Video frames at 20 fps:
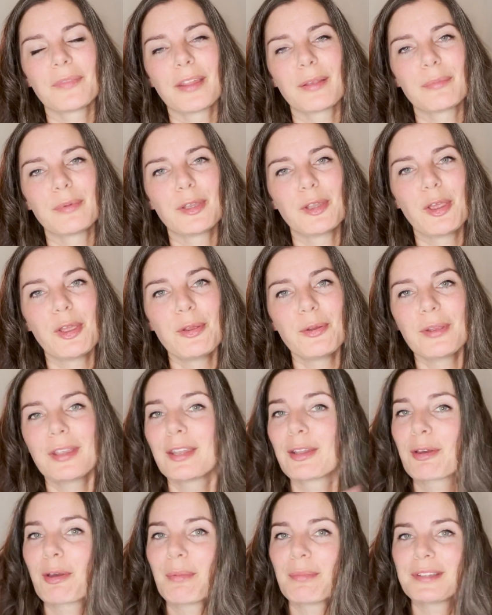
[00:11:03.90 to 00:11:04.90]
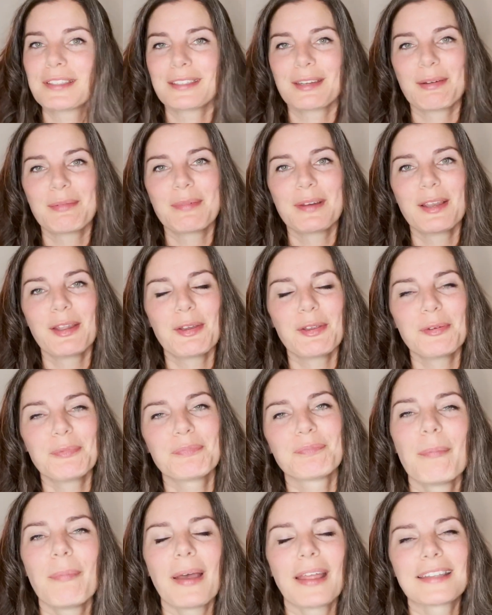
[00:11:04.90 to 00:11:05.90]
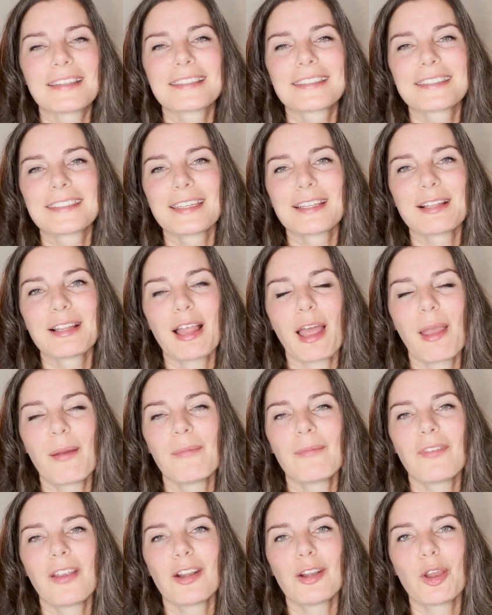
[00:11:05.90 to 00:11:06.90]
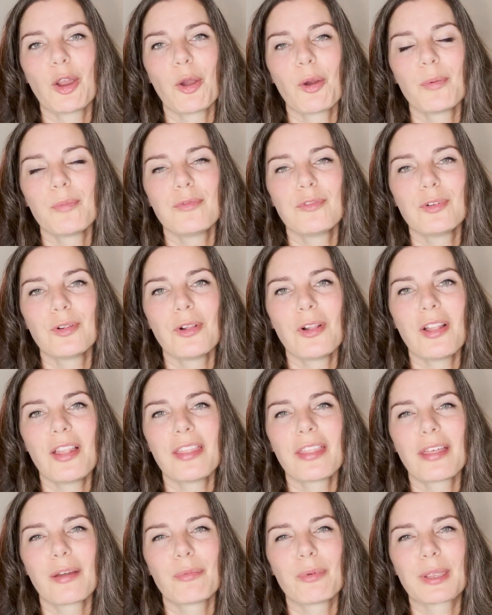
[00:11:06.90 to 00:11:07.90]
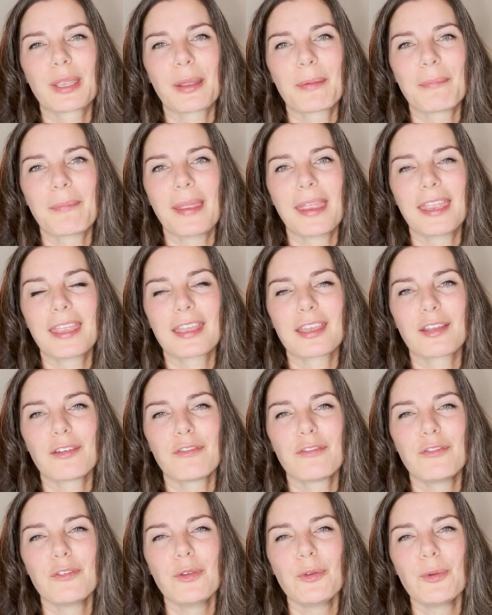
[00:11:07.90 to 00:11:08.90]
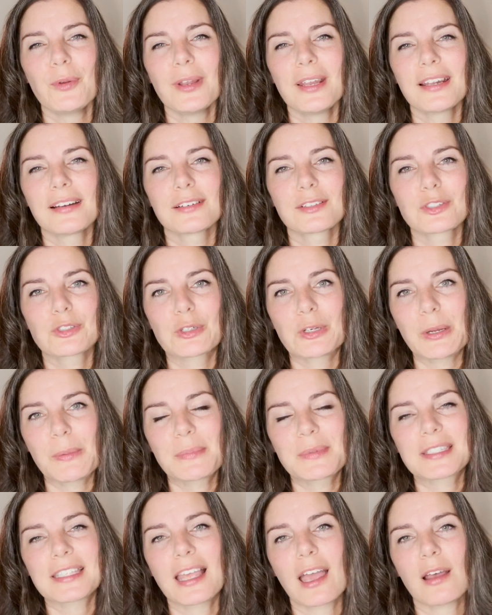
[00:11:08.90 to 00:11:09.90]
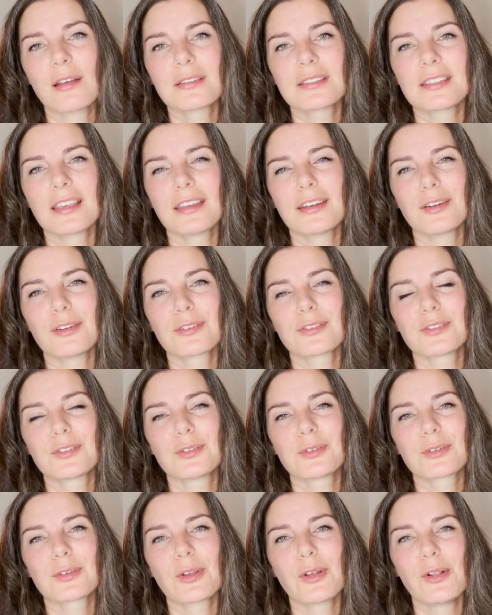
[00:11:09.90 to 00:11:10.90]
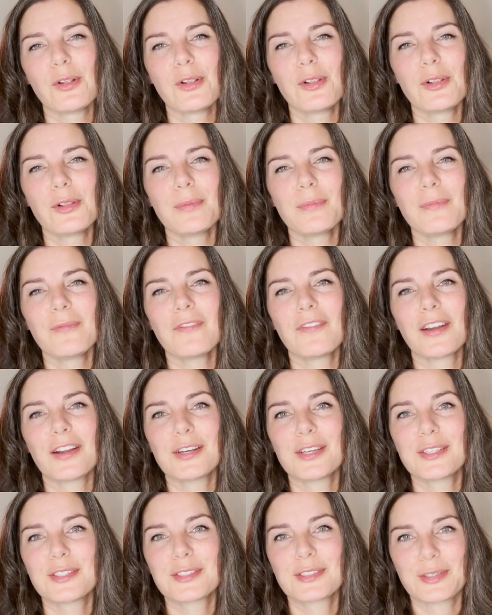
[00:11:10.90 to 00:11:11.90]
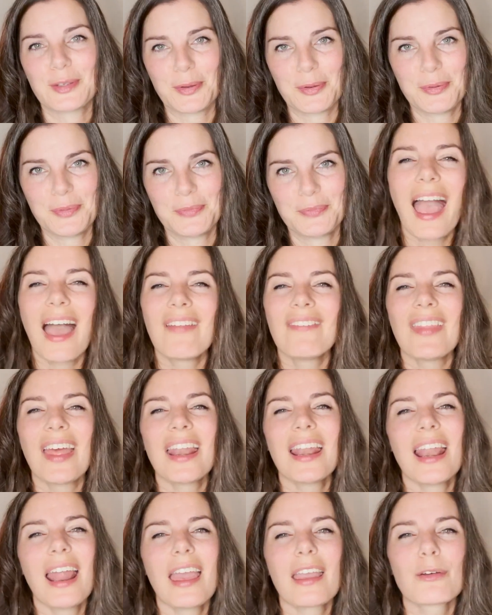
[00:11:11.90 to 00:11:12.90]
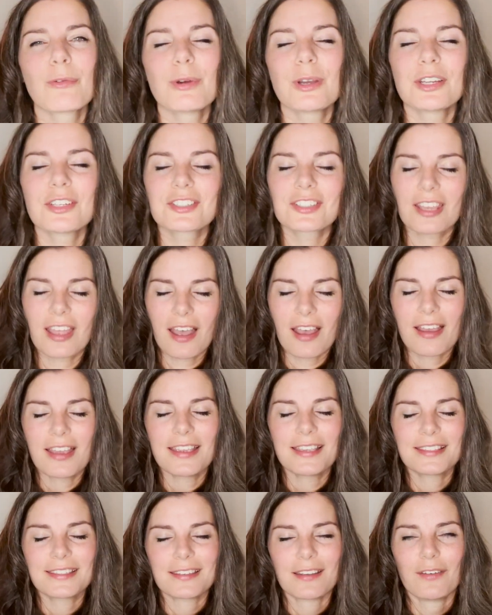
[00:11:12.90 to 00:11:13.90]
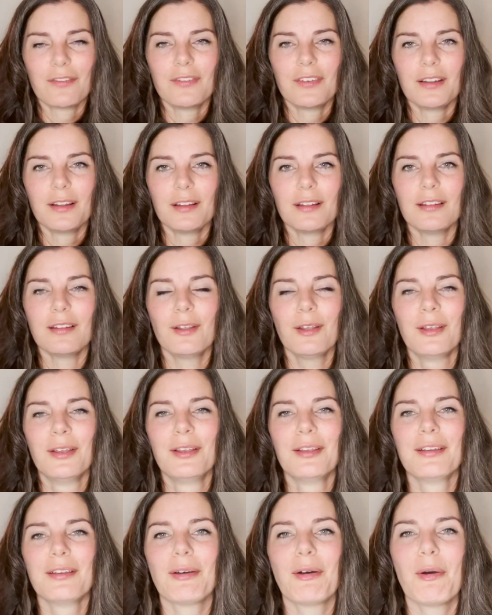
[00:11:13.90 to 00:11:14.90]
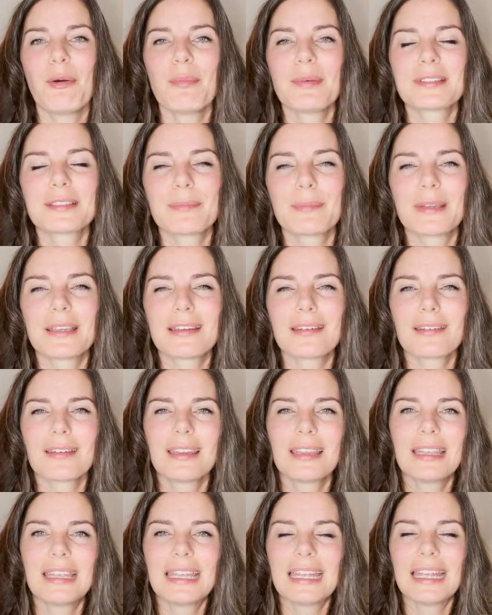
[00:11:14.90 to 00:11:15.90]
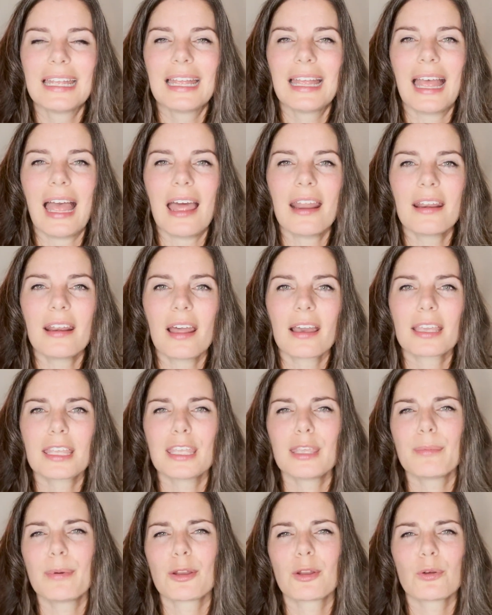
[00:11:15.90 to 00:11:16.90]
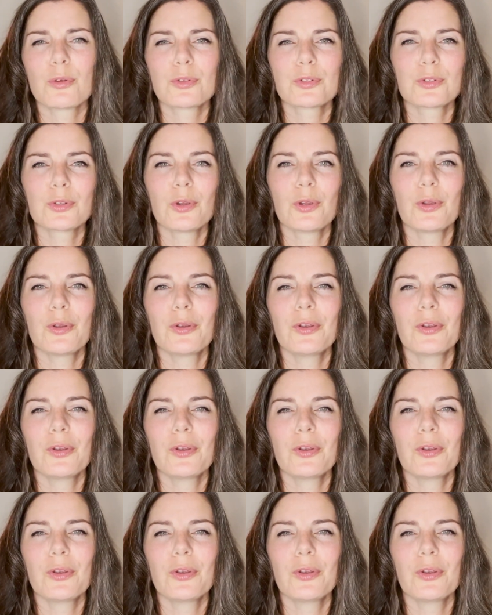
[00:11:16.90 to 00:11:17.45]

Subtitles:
let me know in the comments down below. But still, I'm very hopeful that we can make a few little trips outside of Stockholm very soon. And then language, guys, I feel almost a bit unlucky, but also,